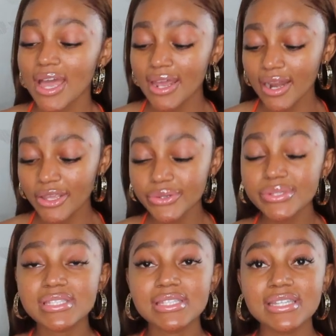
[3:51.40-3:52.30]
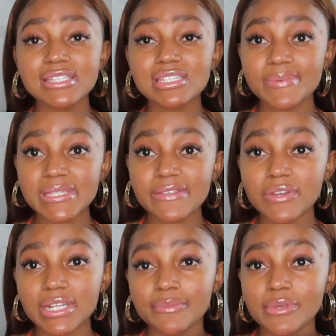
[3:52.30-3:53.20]
And I use these
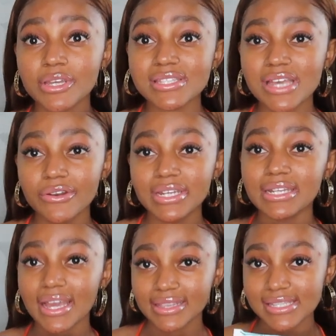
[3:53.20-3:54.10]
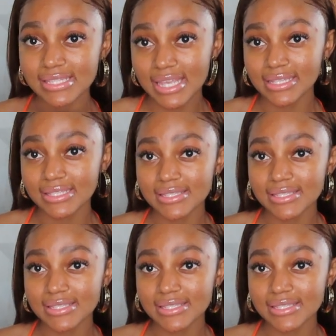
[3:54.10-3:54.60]
specifically because I really like the scent.